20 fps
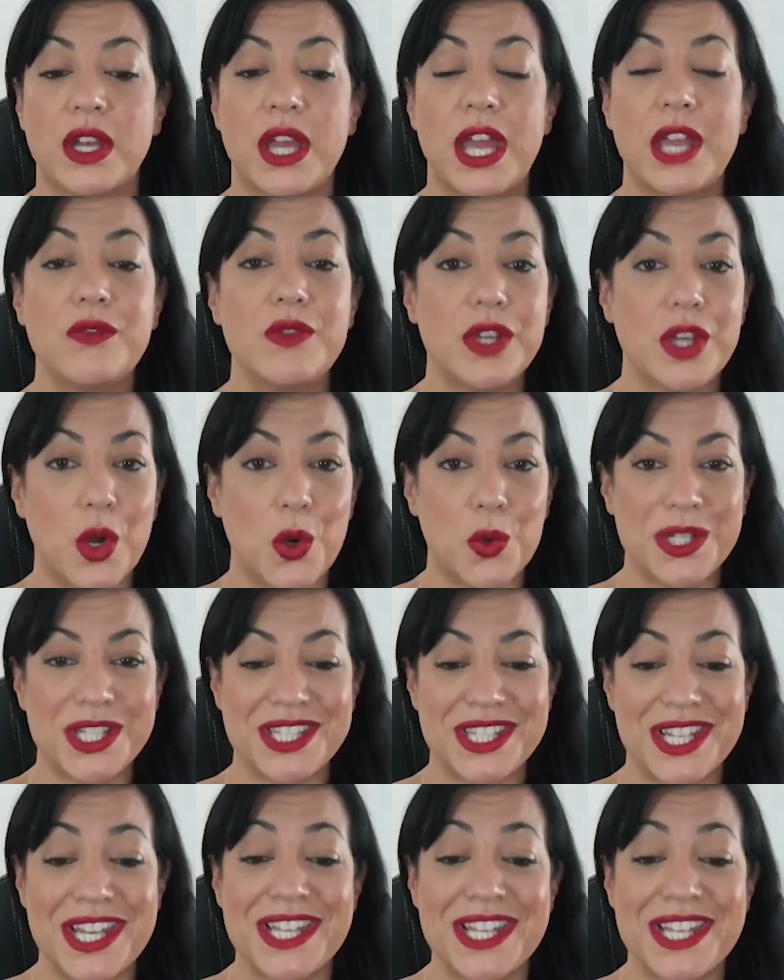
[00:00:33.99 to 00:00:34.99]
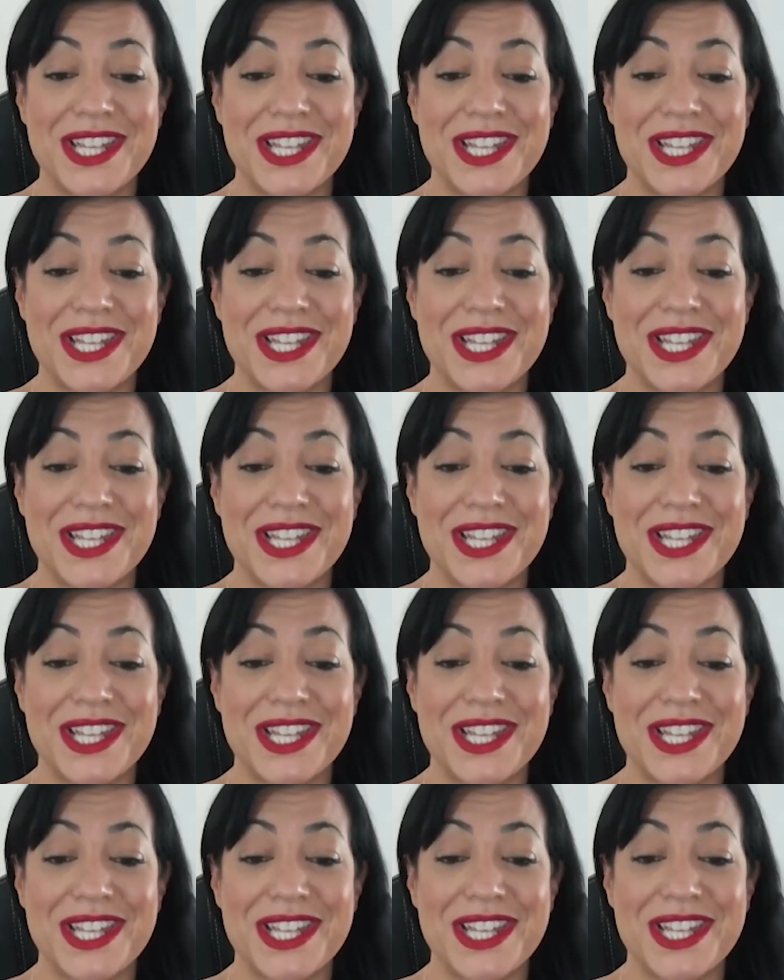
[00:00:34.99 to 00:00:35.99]
Henry Gold is an international
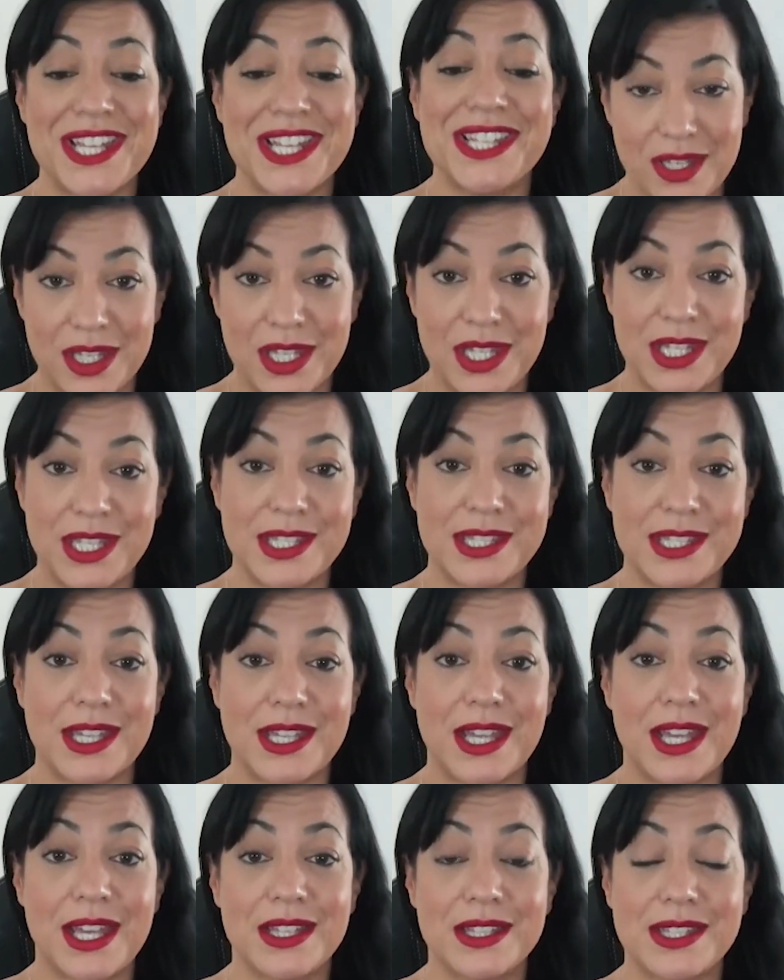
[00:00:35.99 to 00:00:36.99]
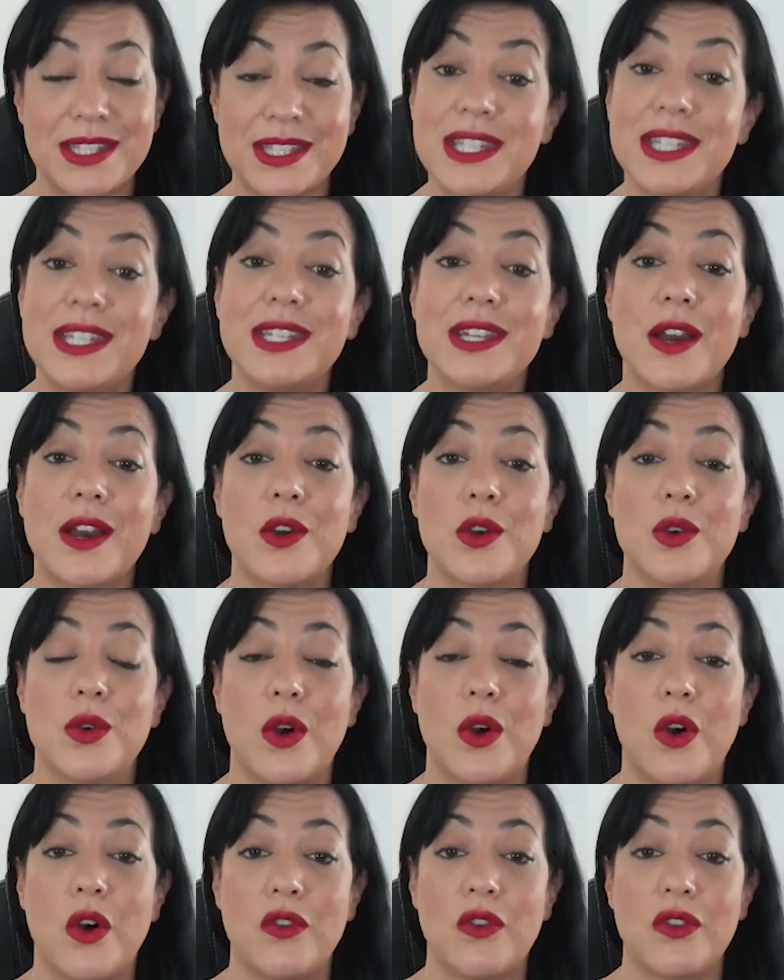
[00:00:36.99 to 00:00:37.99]
keynote speaker. He is CEO
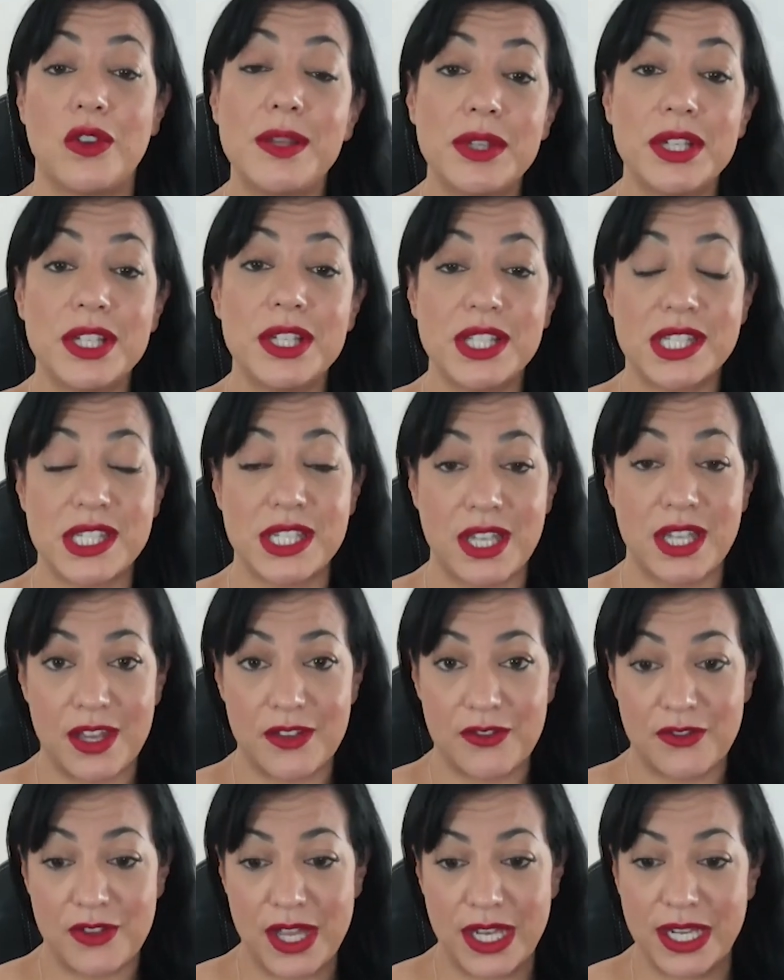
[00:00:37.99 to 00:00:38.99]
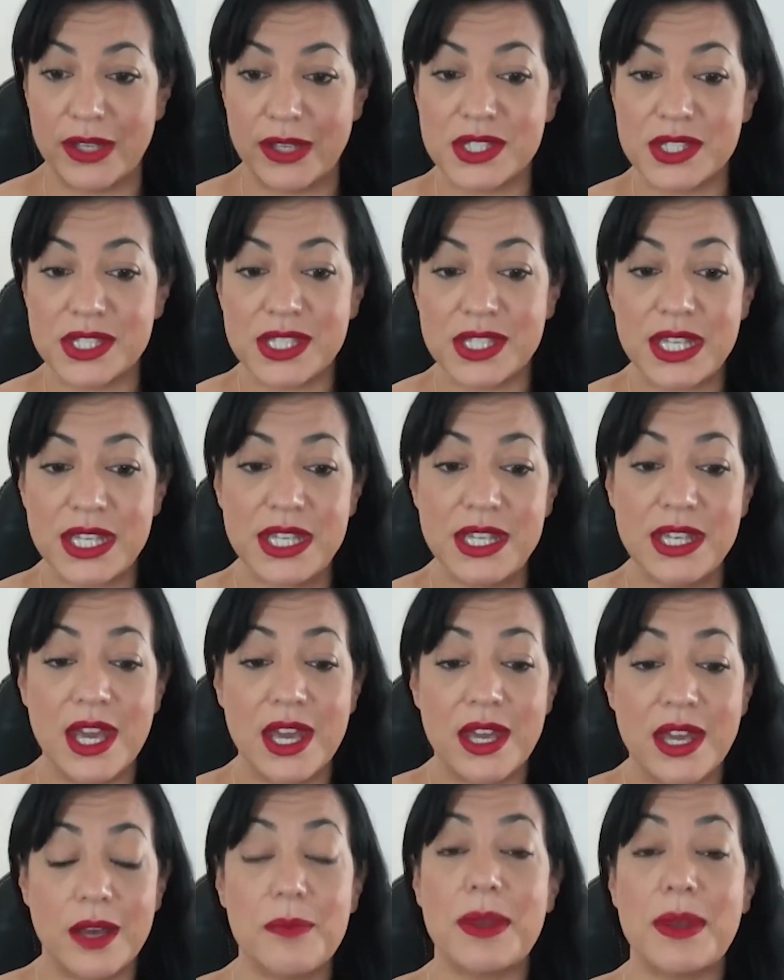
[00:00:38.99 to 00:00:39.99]
of LimitlessLife LLC,
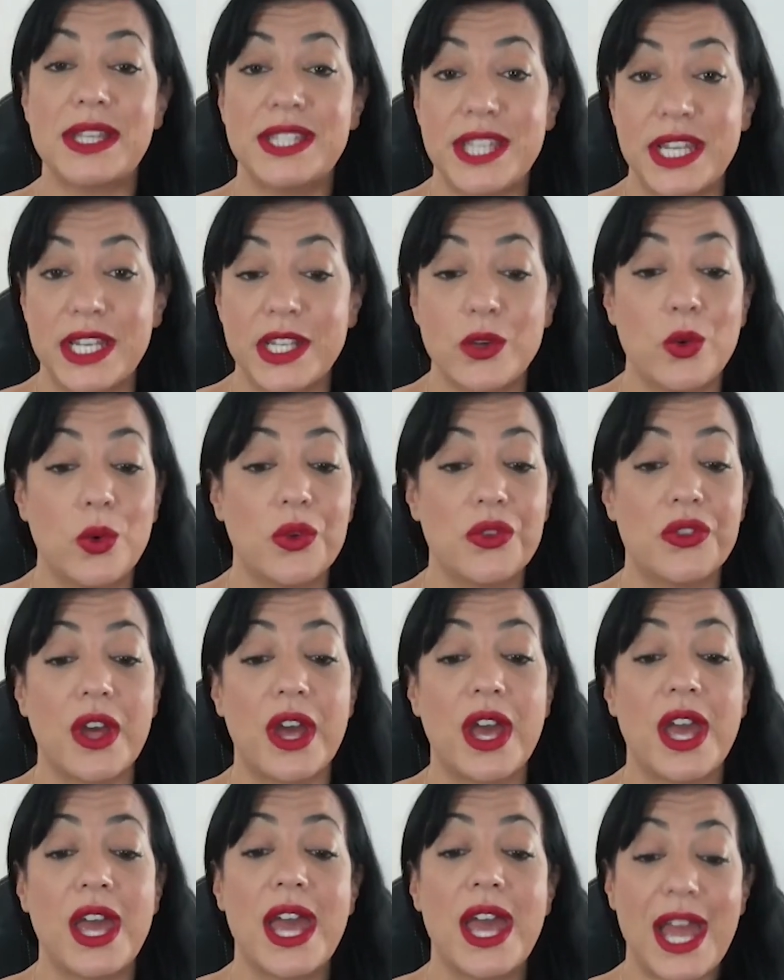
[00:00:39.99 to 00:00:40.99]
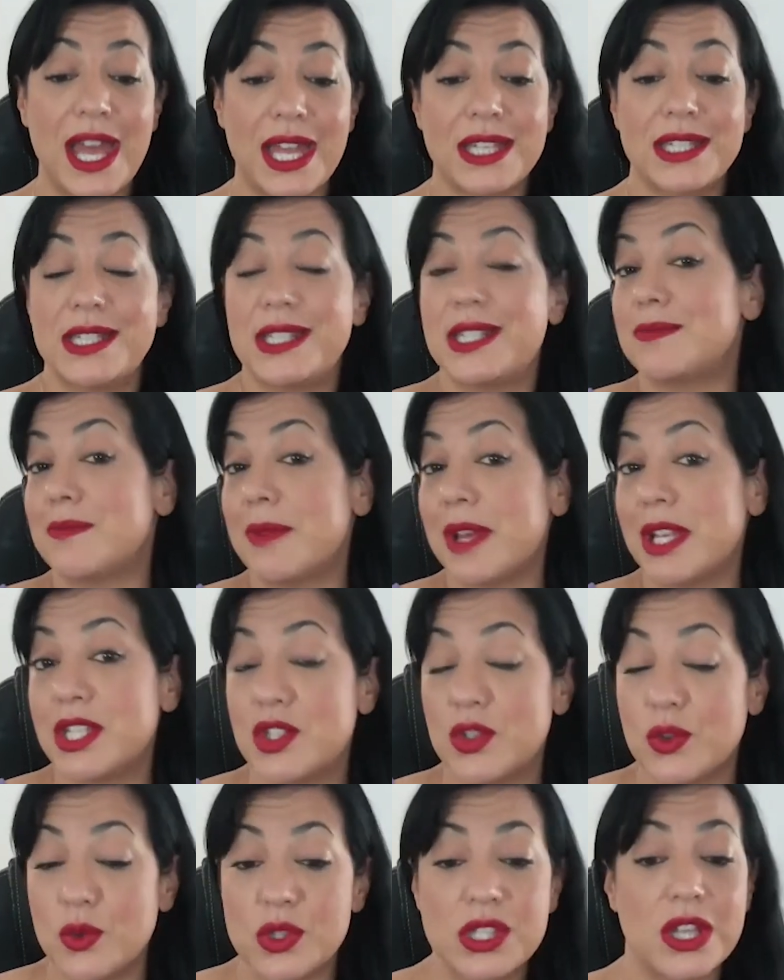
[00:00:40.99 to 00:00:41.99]
a best-selling author, and is
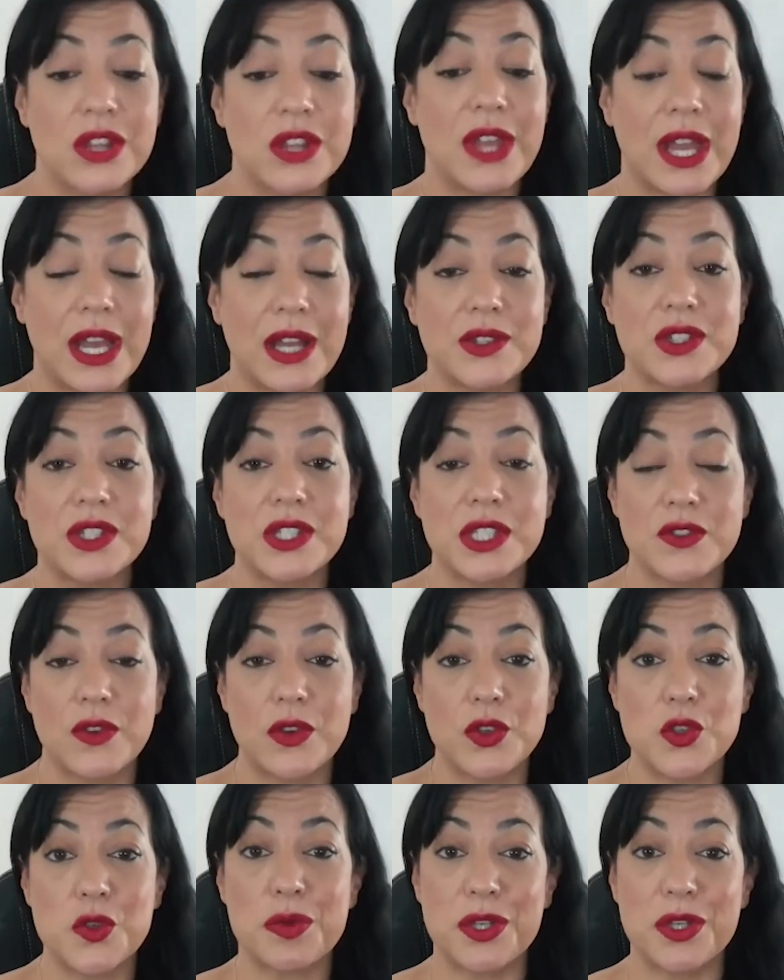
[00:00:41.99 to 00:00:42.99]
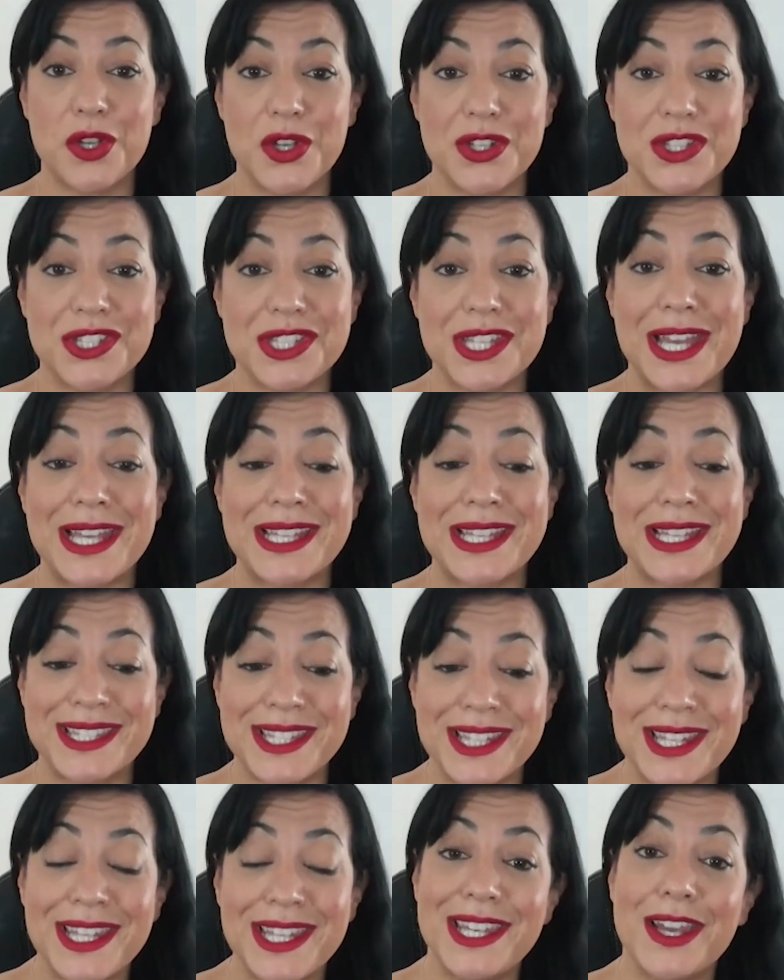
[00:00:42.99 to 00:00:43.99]
mentor to thousands of entrepreneurs and
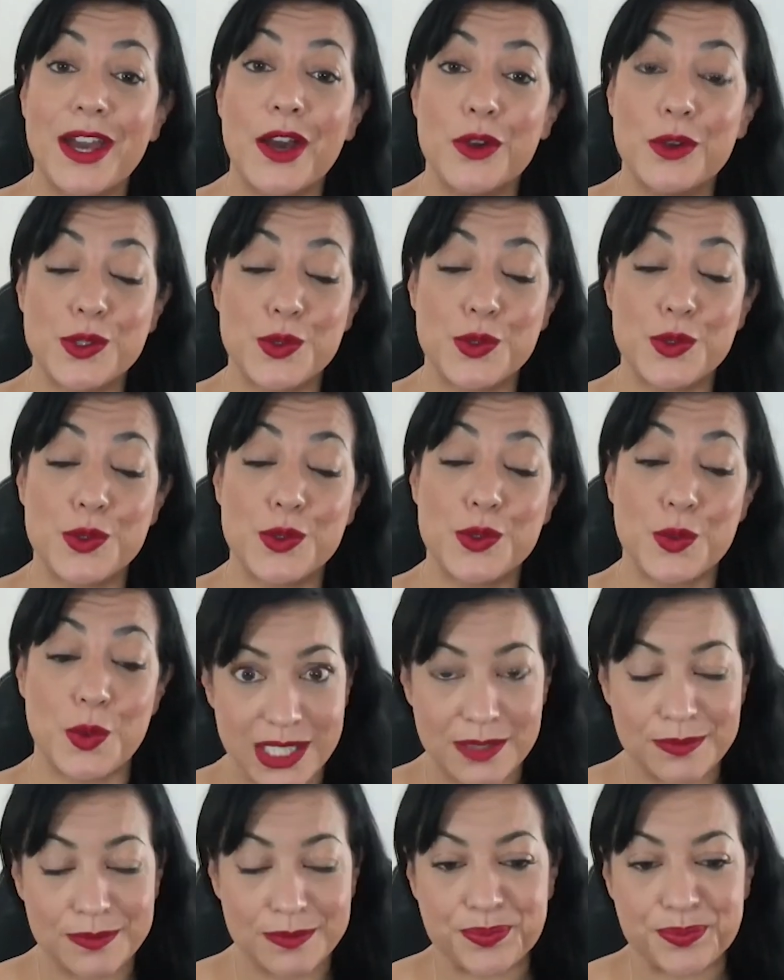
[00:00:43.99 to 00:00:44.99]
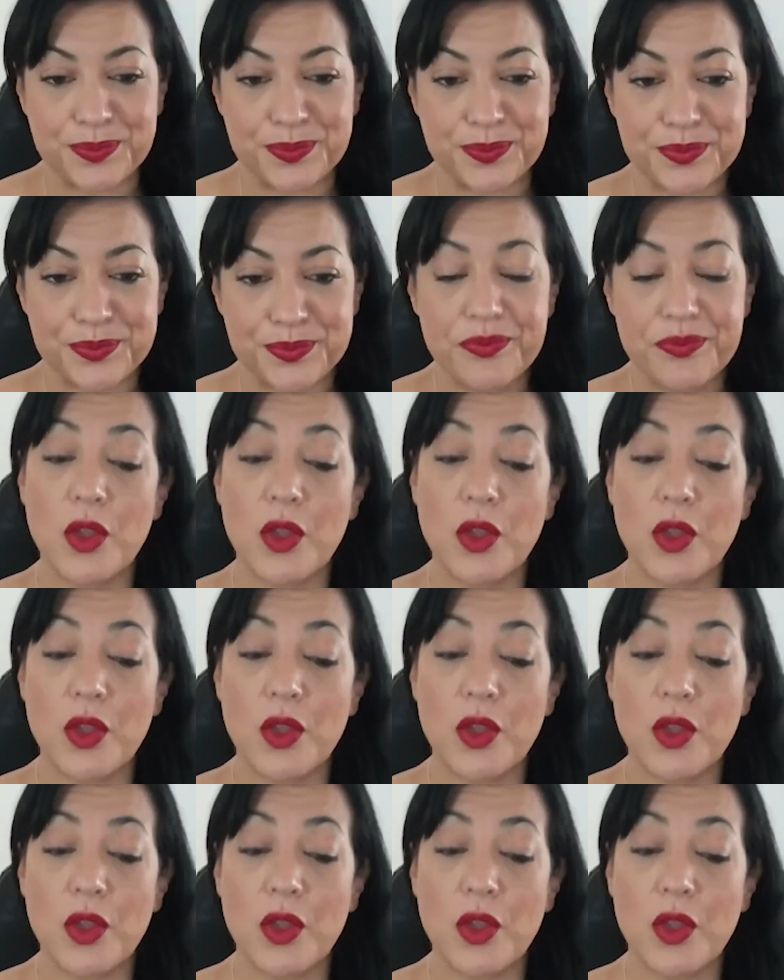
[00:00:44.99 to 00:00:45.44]
CEOs worldwide.